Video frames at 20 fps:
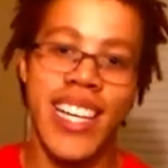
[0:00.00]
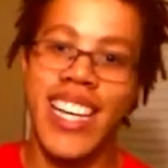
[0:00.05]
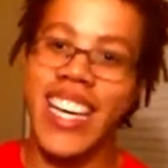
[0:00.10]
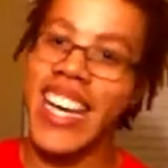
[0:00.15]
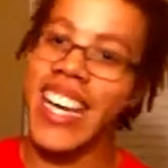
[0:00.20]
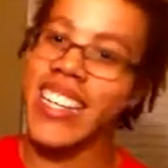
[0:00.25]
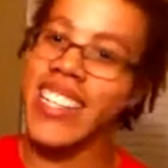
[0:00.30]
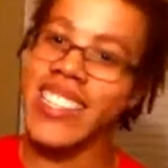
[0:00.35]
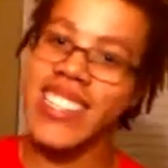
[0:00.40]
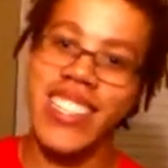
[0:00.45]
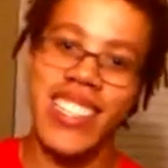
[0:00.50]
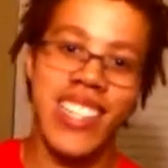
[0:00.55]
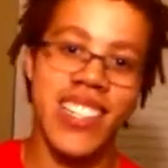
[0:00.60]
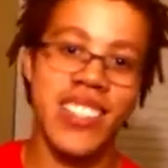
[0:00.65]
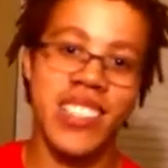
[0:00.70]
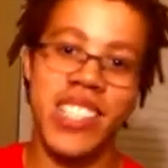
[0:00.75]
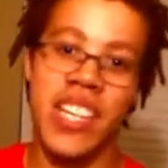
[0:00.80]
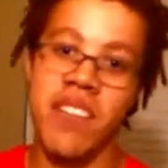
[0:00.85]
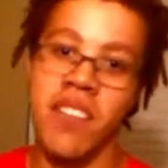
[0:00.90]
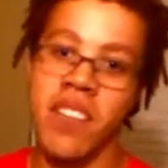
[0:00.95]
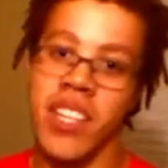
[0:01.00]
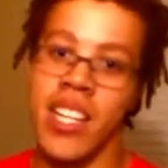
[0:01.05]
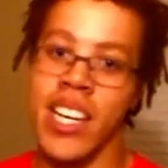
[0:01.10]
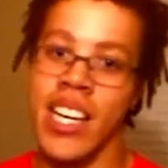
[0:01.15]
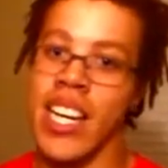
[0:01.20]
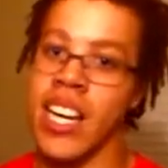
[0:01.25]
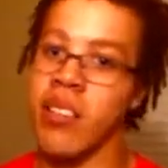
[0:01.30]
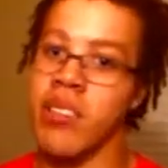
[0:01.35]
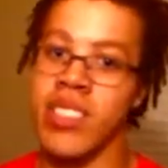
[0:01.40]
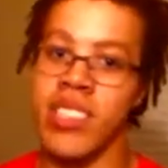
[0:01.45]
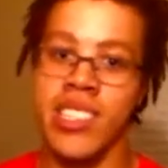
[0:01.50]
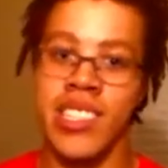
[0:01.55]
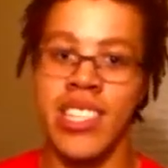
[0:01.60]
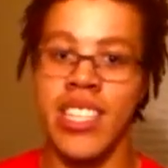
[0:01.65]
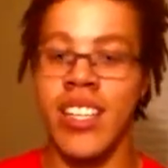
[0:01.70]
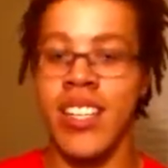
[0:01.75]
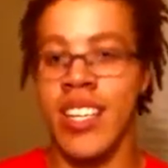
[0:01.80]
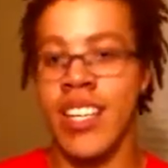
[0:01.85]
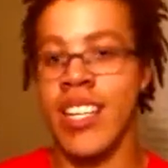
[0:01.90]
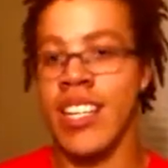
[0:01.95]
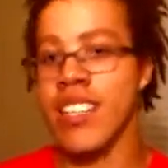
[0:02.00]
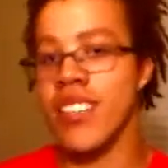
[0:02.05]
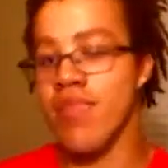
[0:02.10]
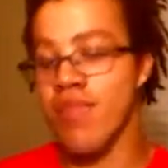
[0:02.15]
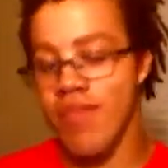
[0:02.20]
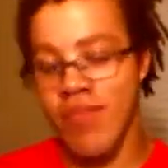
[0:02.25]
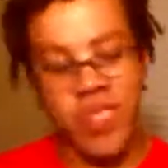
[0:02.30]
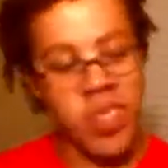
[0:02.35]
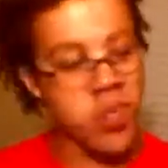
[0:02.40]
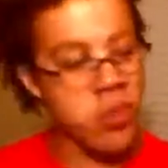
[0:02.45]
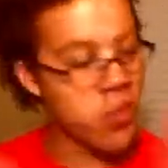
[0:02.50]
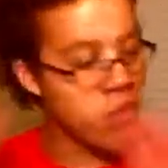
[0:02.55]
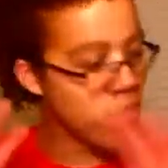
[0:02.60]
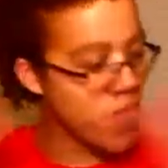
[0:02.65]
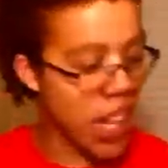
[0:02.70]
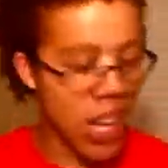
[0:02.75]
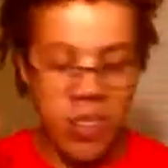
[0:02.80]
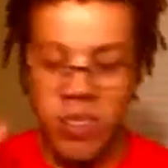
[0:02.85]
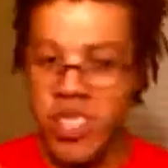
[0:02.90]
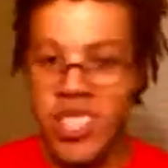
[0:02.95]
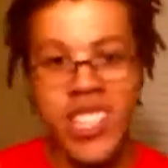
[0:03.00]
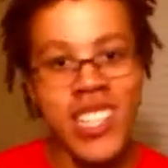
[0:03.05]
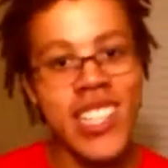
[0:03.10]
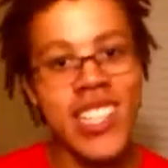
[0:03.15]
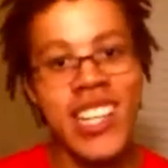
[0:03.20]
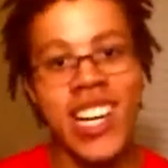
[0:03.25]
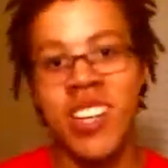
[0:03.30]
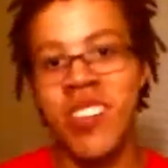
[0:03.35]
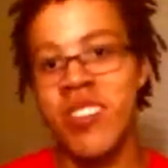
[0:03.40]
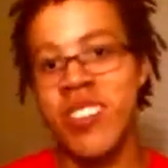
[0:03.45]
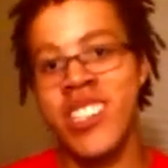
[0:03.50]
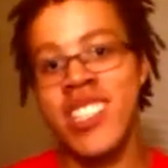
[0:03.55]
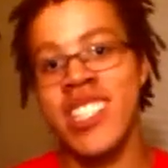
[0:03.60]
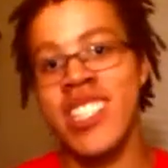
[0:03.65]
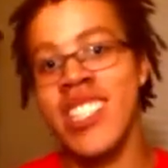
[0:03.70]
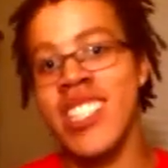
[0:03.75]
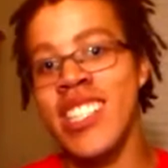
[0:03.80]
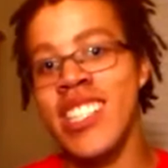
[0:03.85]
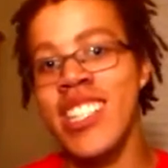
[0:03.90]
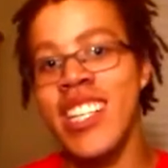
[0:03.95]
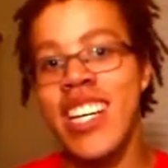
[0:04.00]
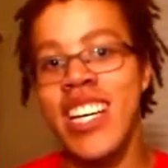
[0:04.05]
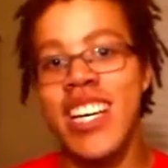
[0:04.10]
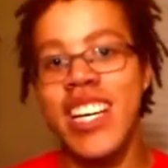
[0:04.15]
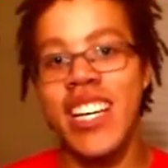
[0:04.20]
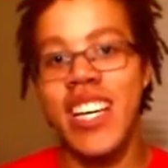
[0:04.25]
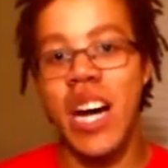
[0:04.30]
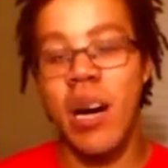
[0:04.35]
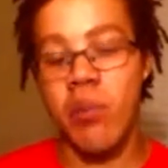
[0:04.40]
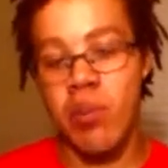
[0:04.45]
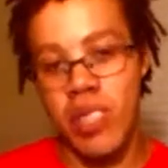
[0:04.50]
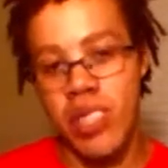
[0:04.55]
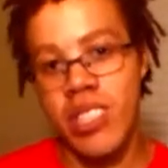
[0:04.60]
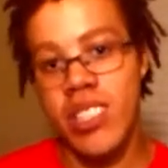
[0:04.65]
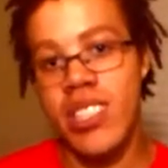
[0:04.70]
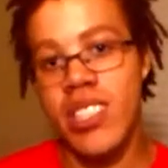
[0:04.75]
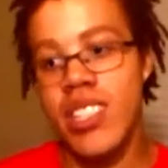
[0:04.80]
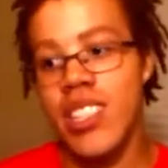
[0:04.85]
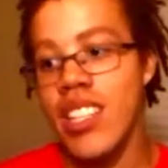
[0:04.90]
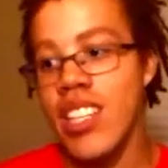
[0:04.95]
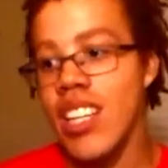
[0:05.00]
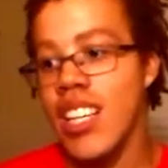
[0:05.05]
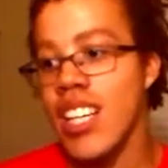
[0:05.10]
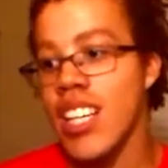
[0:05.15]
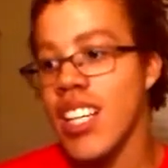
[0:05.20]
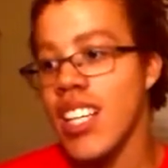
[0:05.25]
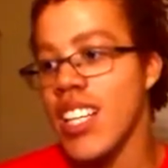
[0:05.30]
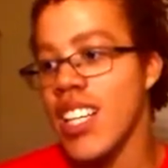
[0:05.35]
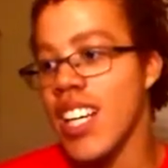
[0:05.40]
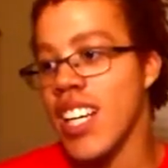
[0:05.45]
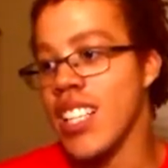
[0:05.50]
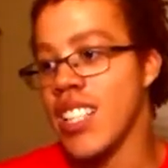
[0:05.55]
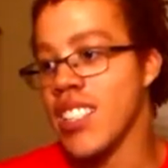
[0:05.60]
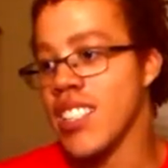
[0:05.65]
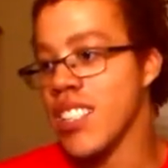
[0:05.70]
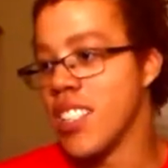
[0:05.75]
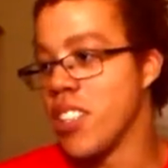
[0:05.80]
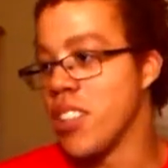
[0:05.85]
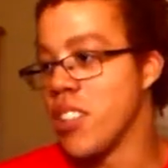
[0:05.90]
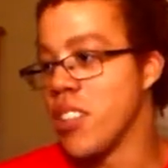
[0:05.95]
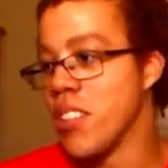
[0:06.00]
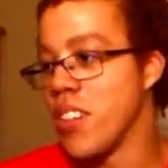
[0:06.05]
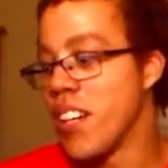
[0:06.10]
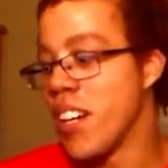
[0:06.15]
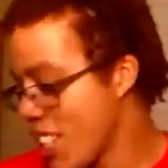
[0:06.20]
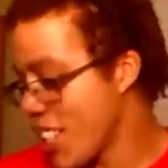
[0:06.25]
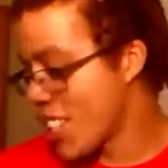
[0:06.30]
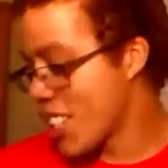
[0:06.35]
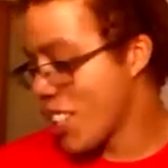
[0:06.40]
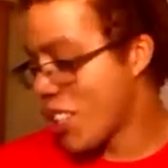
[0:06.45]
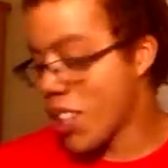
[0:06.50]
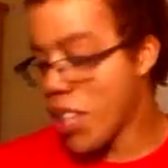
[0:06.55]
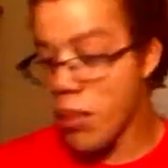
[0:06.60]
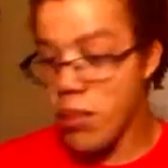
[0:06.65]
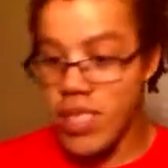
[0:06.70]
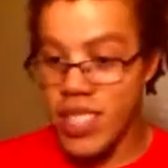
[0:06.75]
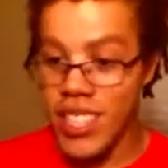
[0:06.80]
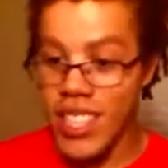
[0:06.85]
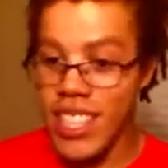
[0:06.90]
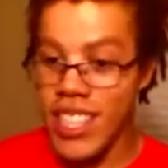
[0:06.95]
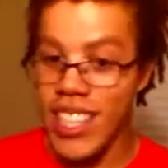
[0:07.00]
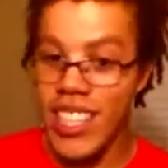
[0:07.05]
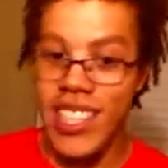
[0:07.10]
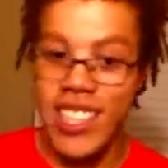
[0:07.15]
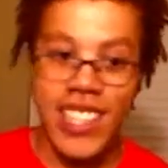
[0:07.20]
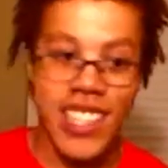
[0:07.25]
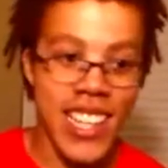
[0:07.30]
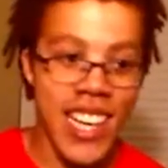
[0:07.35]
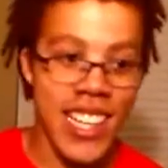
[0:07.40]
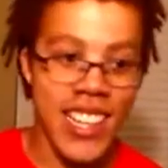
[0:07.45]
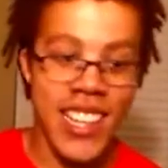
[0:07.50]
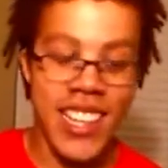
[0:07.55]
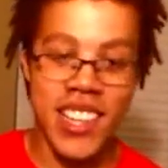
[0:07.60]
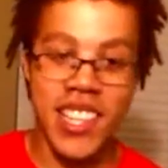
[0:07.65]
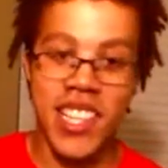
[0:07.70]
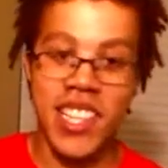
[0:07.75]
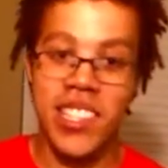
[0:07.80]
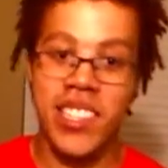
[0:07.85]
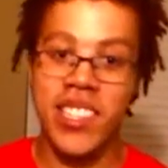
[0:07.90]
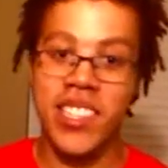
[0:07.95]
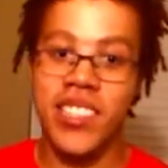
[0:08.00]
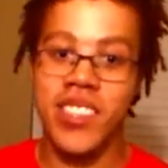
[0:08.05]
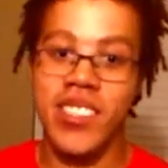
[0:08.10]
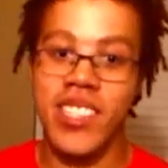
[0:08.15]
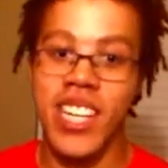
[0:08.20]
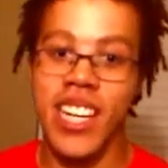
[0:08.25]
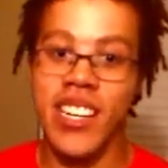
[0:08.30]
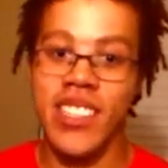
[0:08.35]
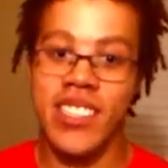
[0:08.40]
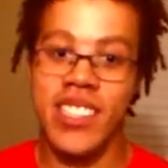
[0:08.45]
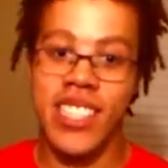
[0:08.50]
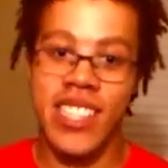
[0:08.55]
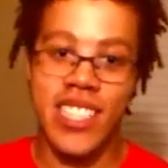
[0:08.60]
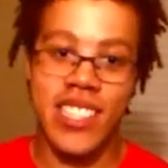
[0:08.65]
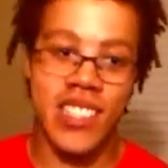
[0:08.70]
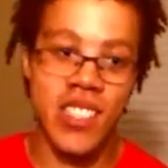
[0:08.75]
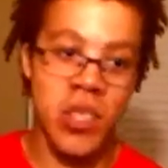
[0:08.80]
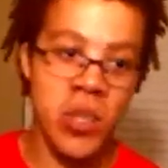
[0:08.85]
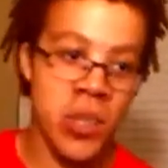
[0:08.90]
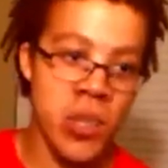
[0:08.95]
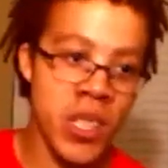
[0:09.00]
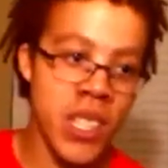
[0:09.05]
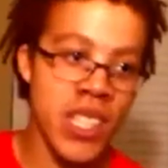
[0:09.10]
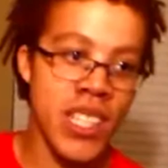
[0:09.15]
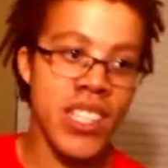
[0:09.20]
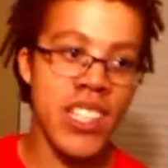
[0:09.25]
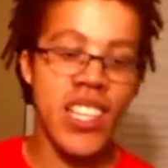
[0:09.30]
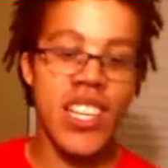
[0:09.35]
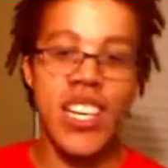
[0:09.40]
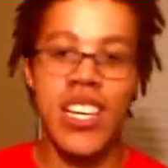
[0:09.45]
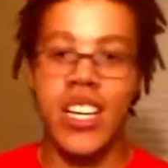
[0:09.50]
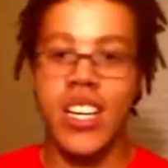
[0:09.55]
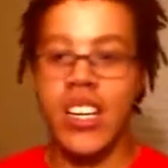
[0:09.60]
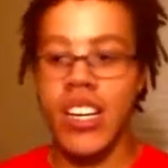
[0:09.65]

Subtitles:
that anything else after that, I was just like, alright, nope, I don't want to hear it, I don't want to see it, I'm good. And so, showed up today at the theater, got our tickets early.